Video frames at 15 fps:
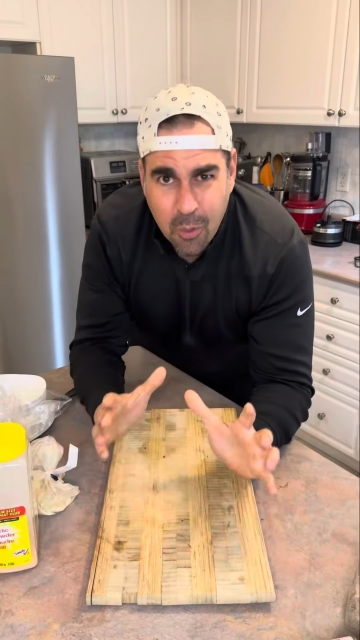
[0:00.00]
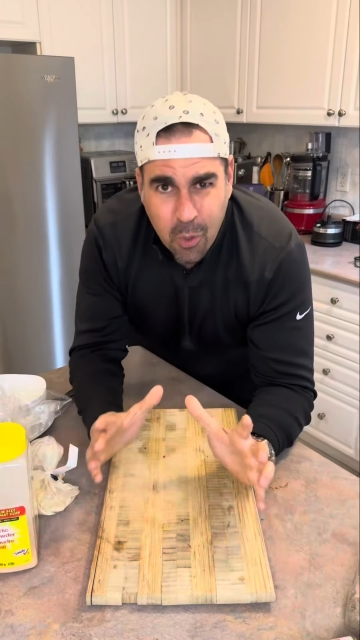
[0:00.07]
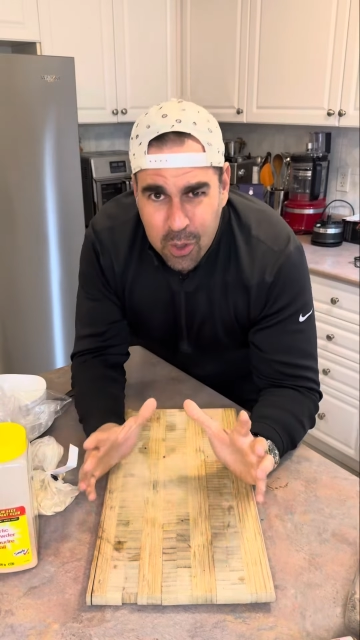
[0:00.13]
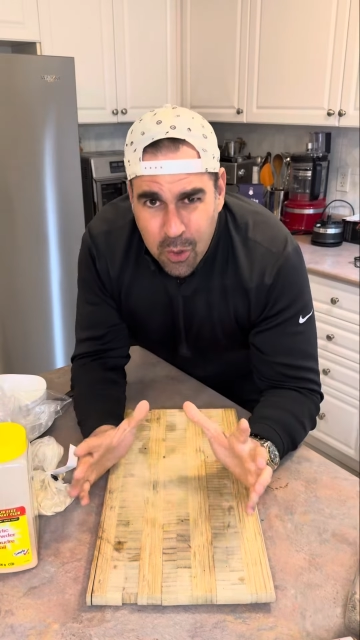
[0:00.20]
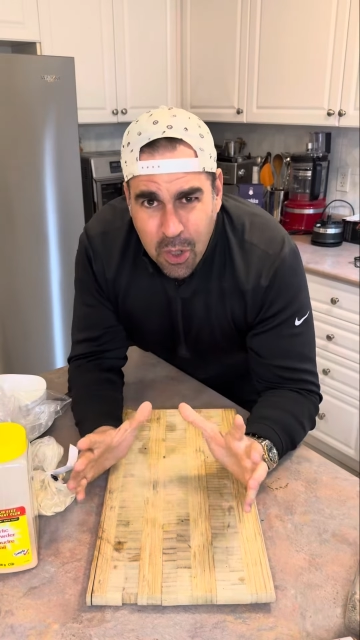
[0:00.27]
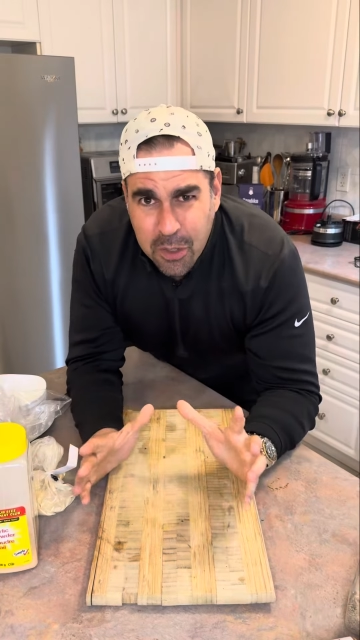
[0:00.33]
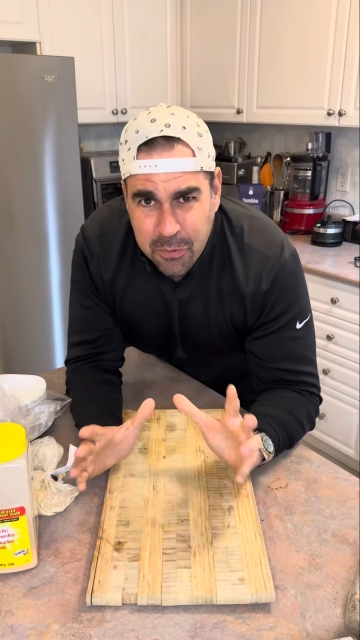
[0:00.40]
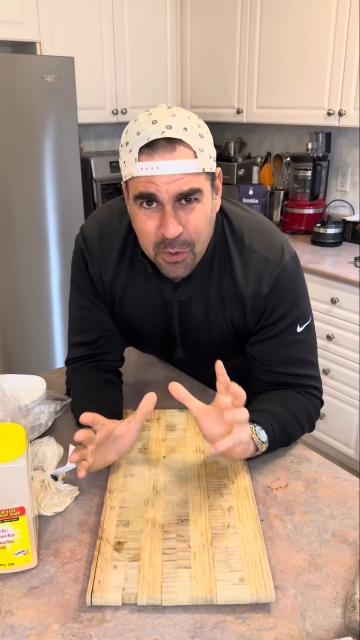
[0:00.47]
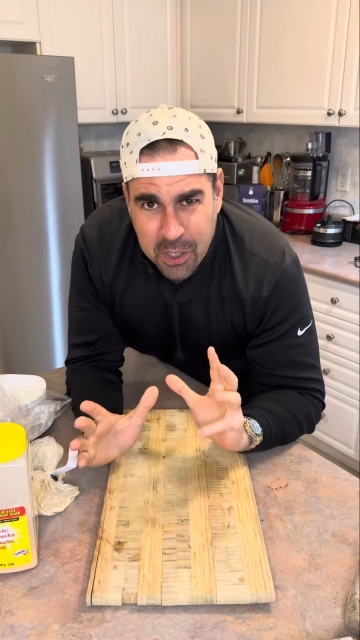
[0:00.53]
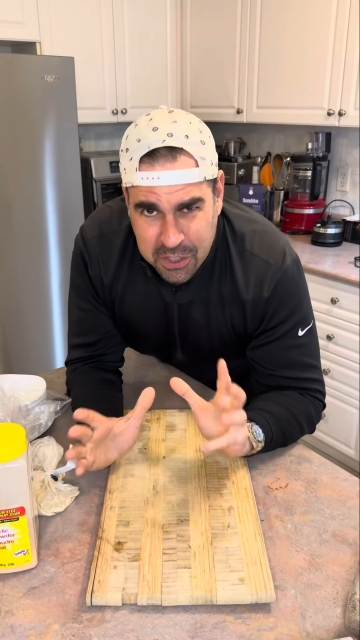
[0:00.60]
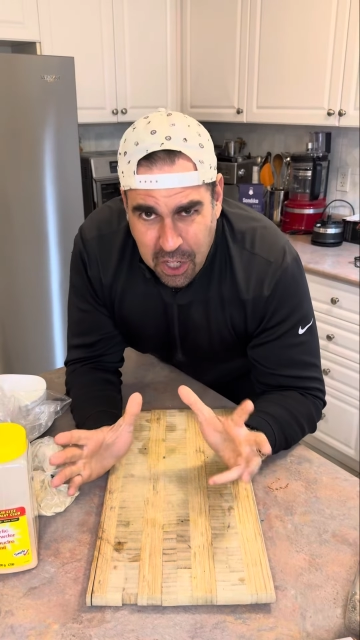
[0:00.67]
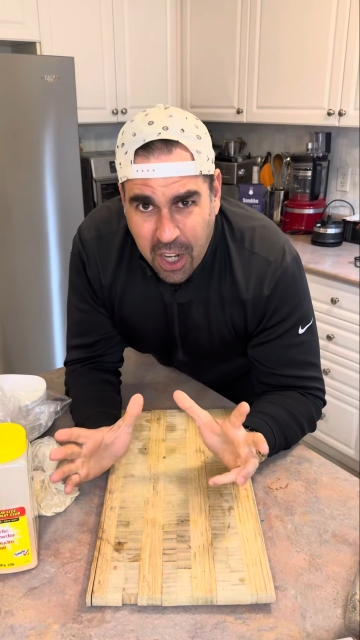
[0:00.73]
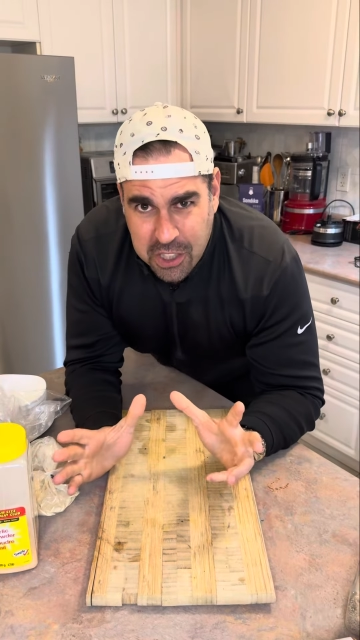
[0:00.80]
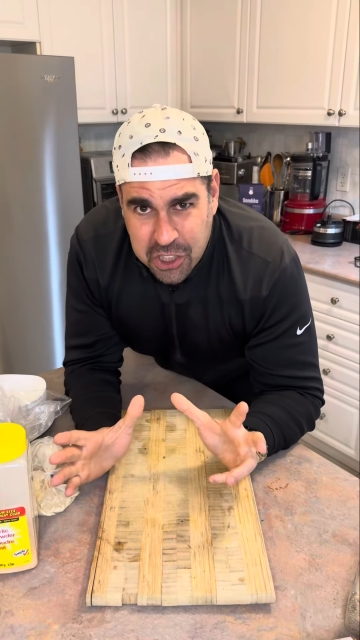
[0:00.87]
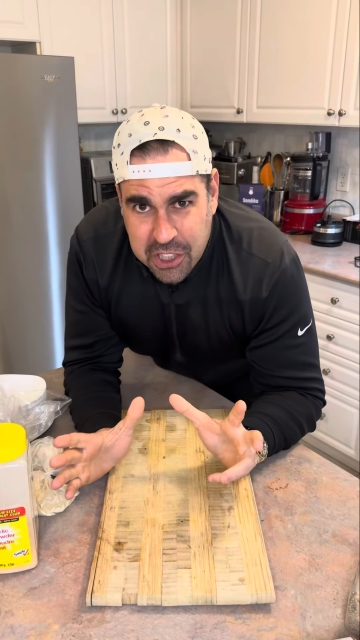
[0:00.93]
We're going for a
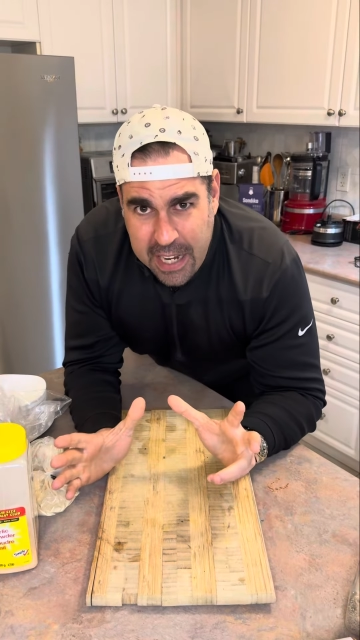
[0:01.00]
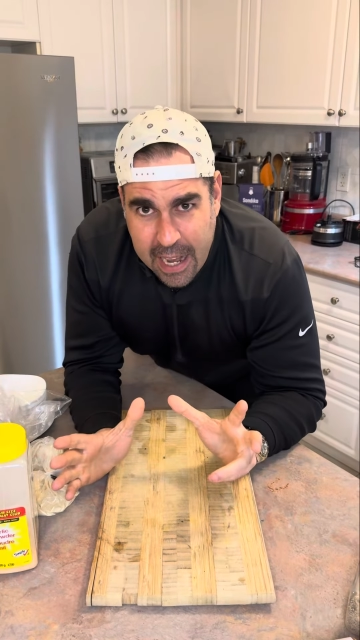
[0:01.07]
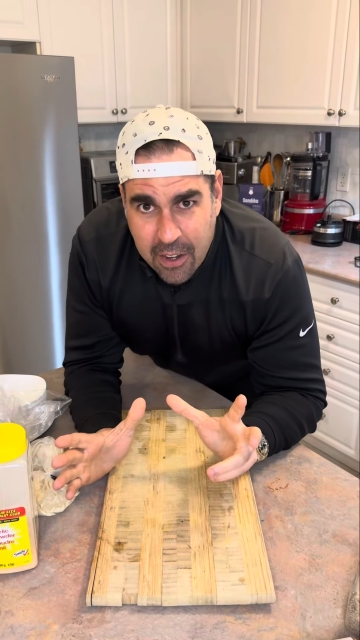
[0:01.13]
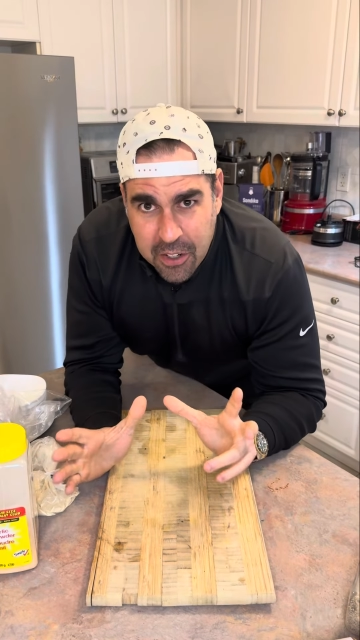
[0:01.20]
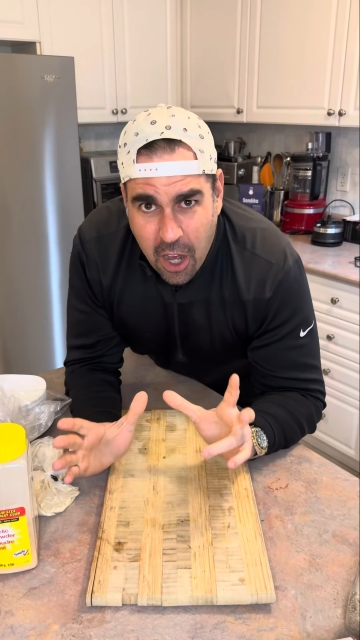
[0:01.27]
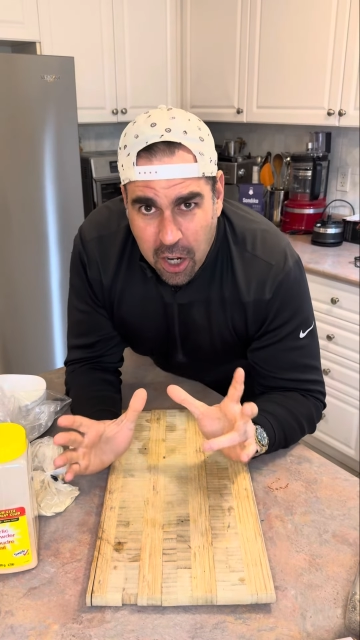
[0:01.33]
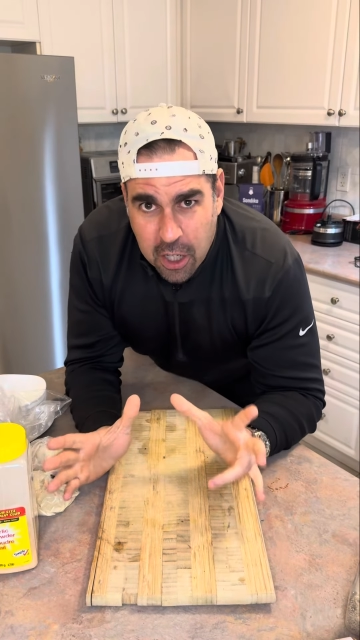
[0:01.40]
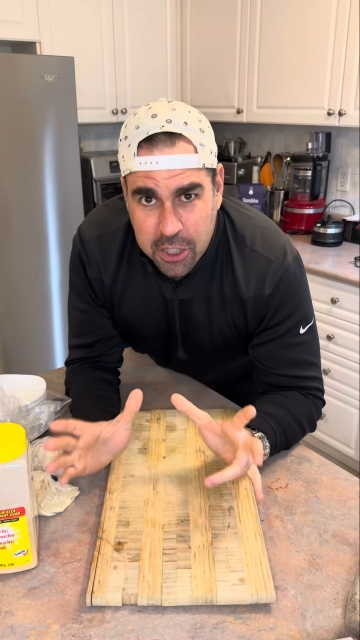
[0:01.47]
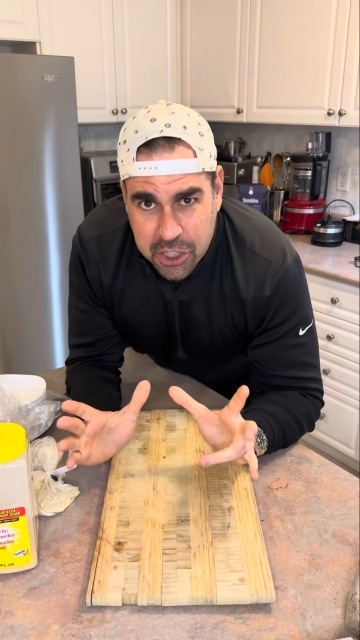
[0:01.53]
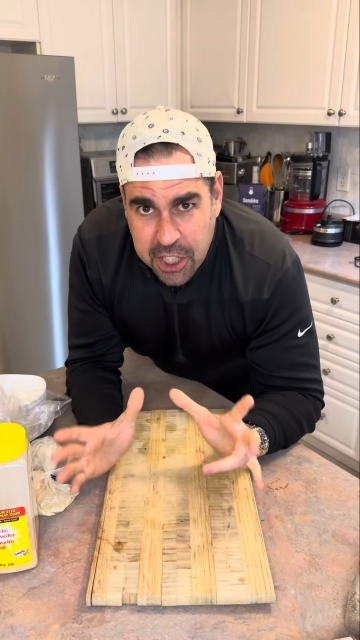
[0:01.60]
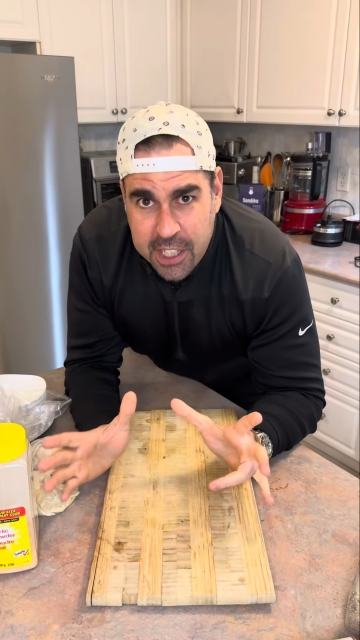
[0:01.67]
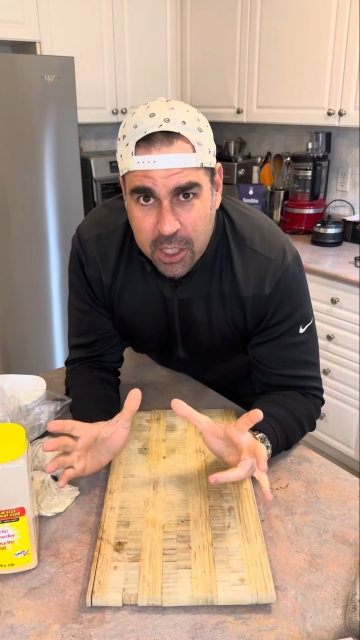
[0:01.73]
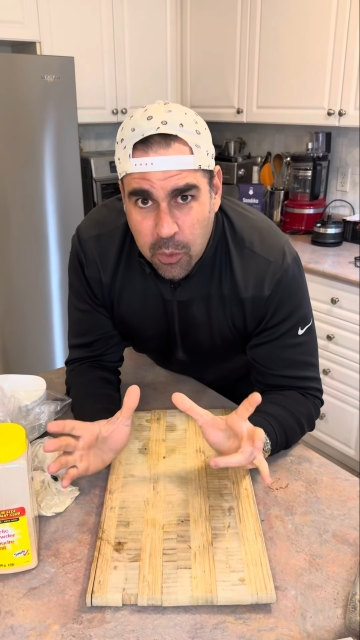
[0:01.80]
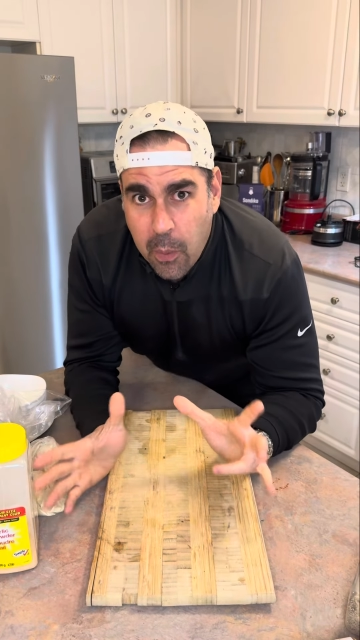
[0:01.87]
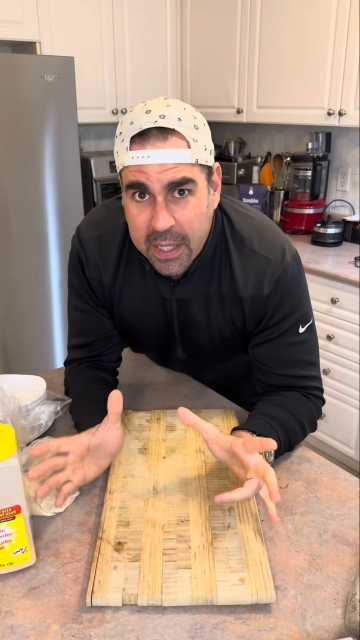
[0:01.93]
touchdown on our
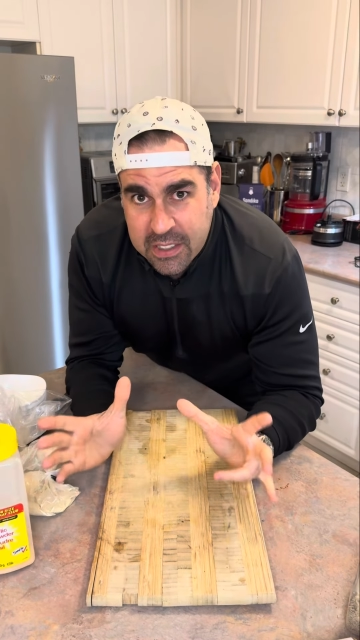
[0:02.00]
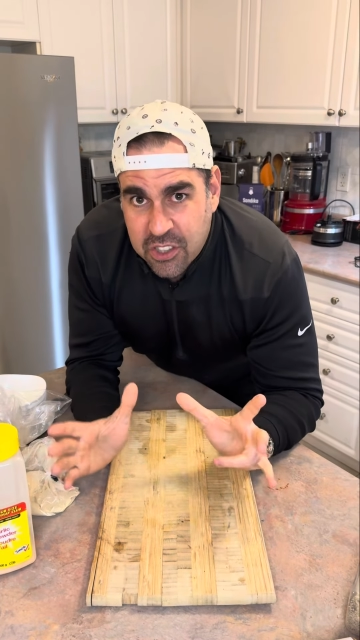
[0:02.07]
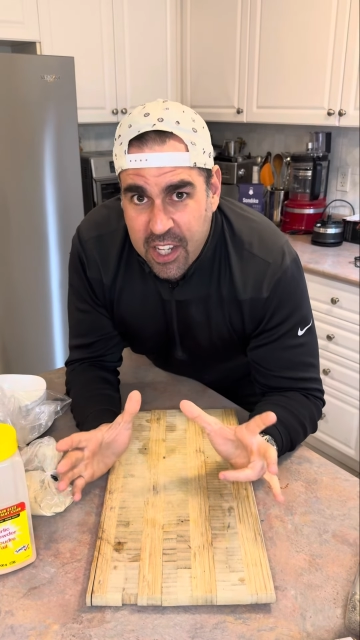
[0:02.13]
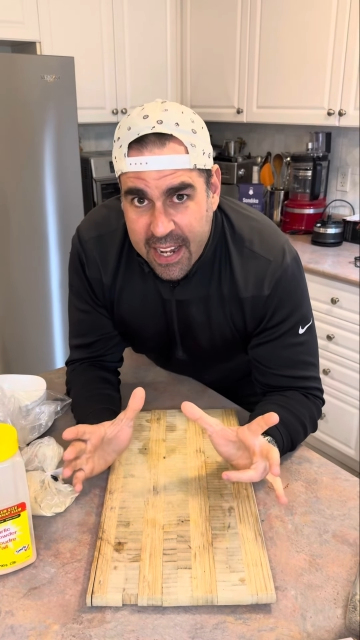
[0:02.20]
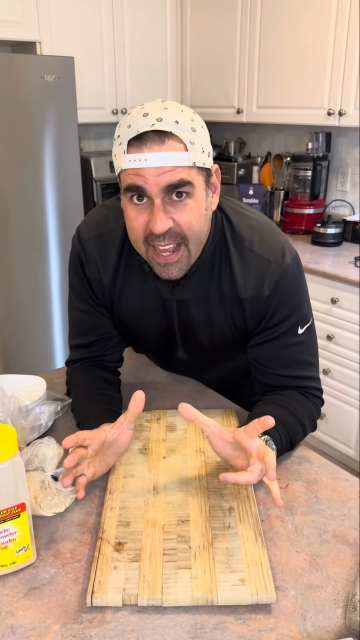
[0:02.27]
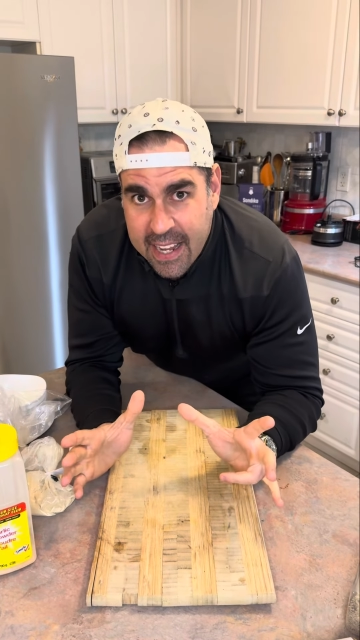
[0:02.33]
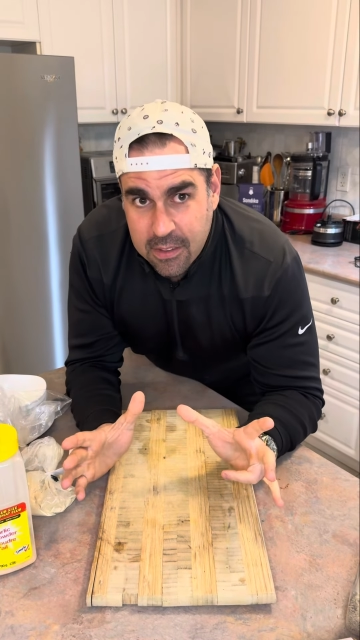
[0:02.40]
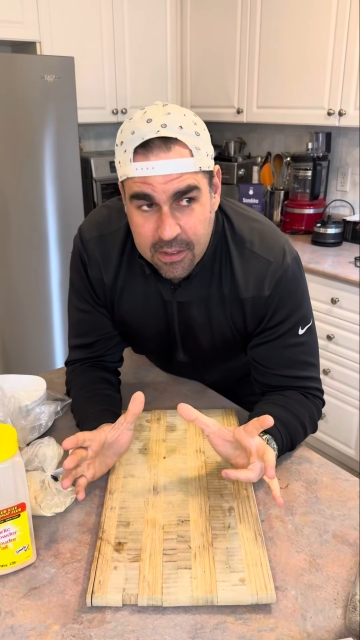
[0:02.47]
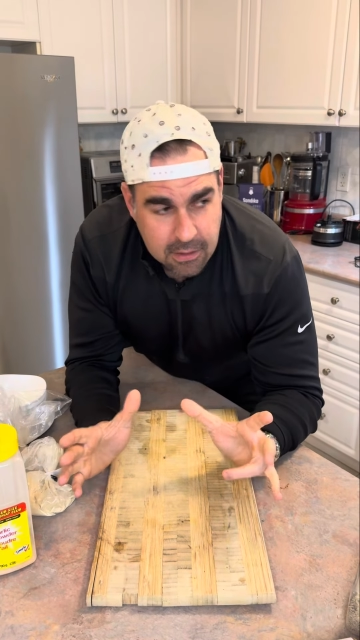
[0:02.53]
chicken wings today.